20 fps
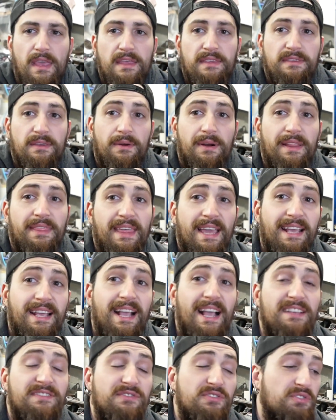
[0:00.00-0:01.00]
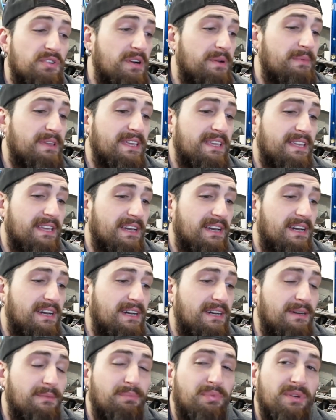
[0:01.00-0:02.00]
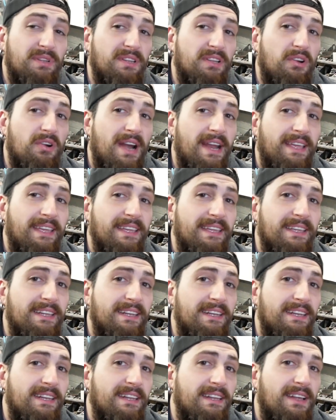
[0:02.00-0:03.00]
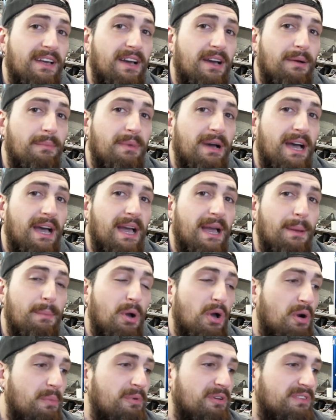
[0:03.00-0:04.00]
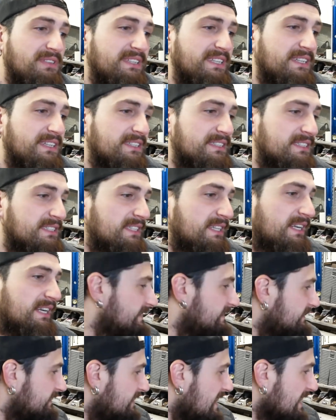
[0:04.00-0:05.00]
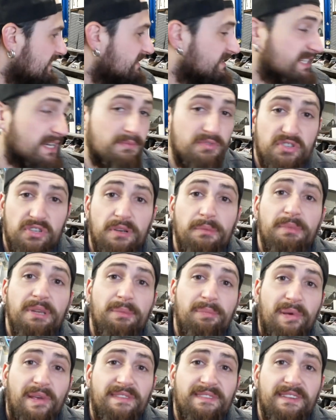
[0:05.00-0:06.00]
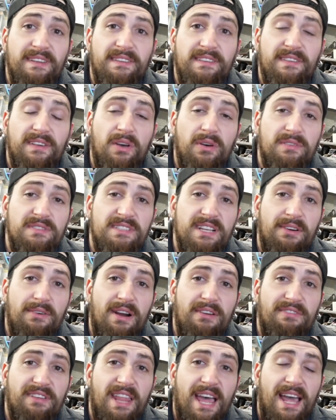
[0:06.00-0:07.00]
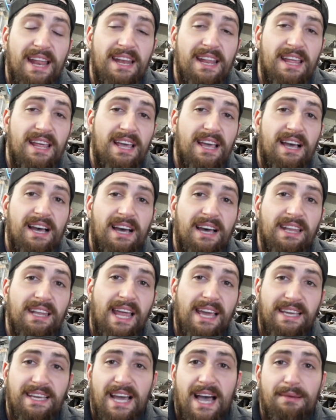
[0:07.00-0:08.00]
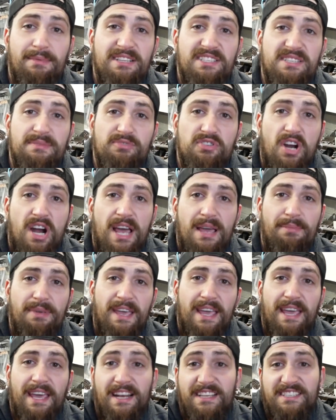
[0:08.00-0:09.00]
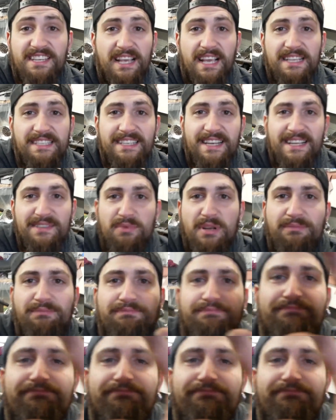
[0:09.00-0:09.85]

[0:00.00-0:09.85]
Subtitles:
So I want to thank you guys for joining me, putting the crank in on my motor build here. Next up should be pistons, so stick around for that. Like, comment, subscribe, and I'll see you guys in the next one.